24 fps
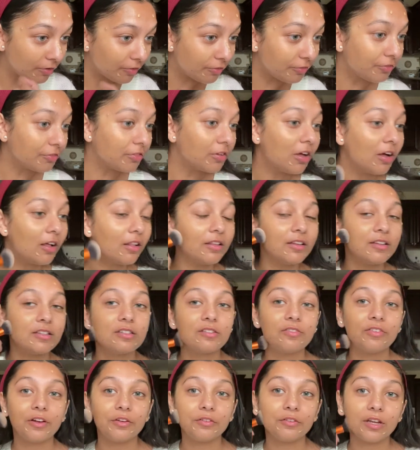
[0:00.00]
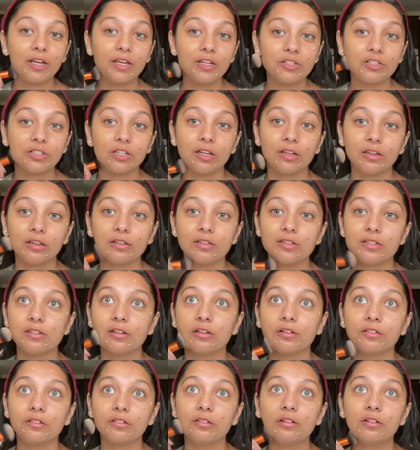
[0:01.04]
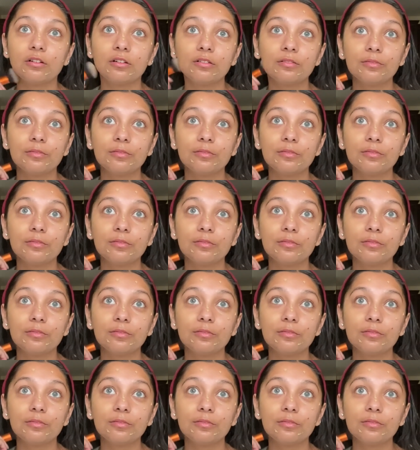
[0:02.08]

flawless foundation. So